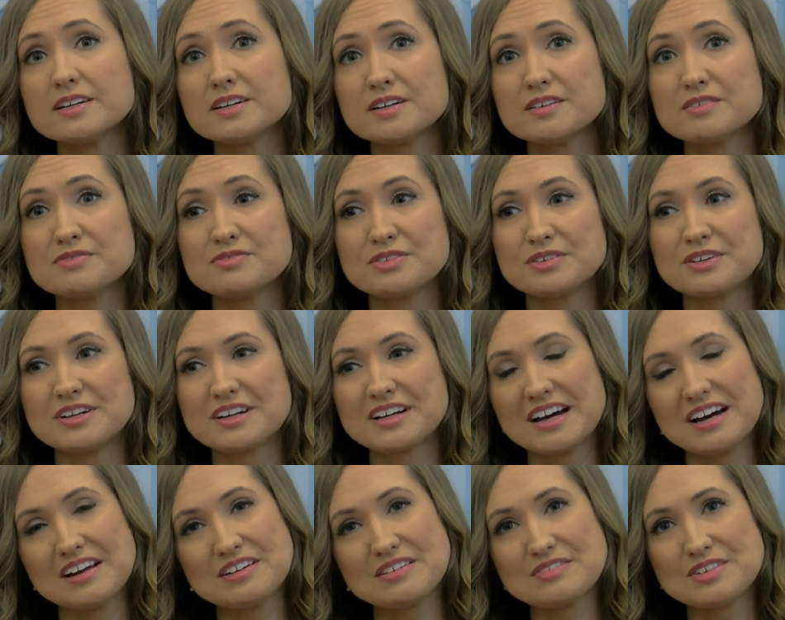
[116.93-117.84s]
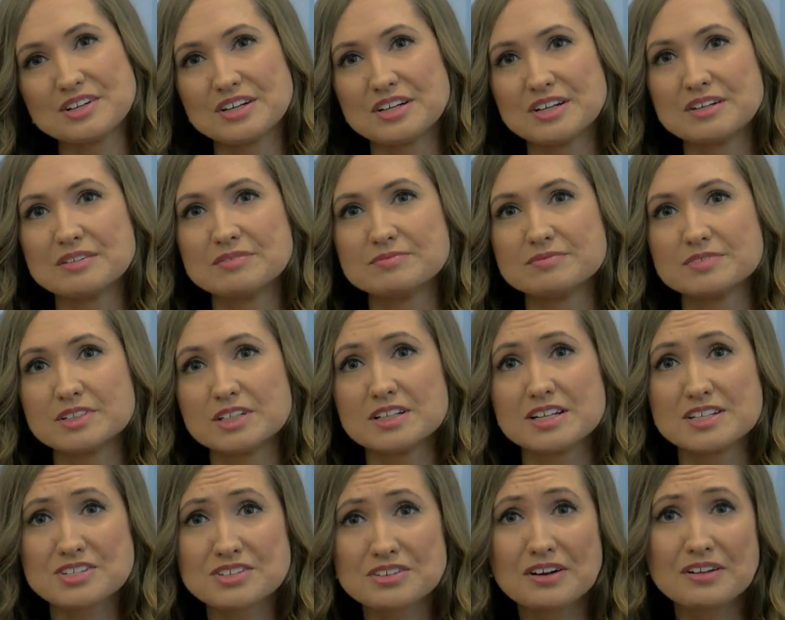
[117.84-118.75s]
good for kind of your
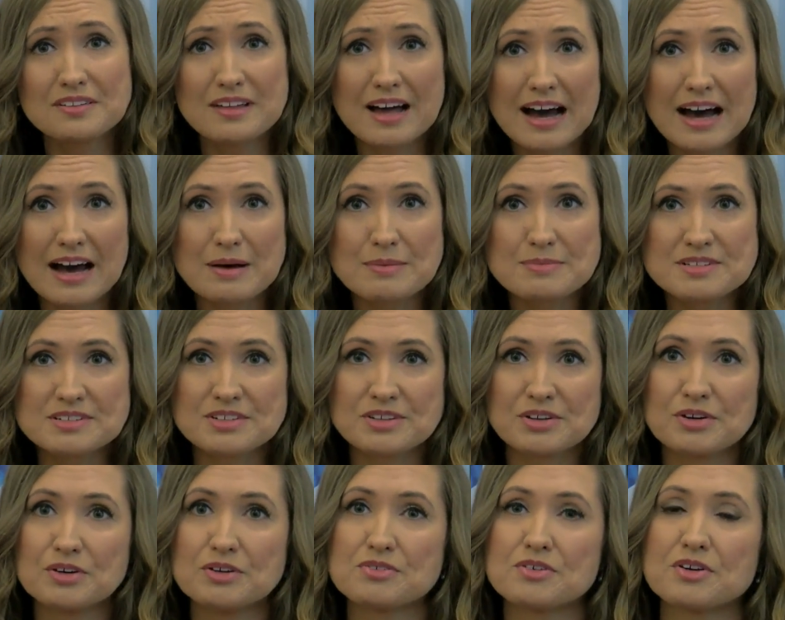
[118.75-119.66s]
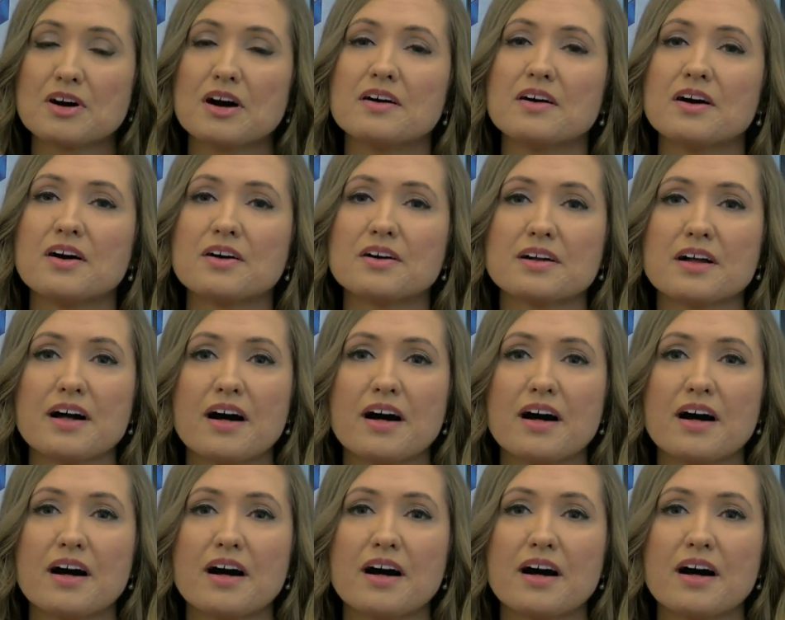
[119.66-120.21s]
cholesterol labs and your overall heart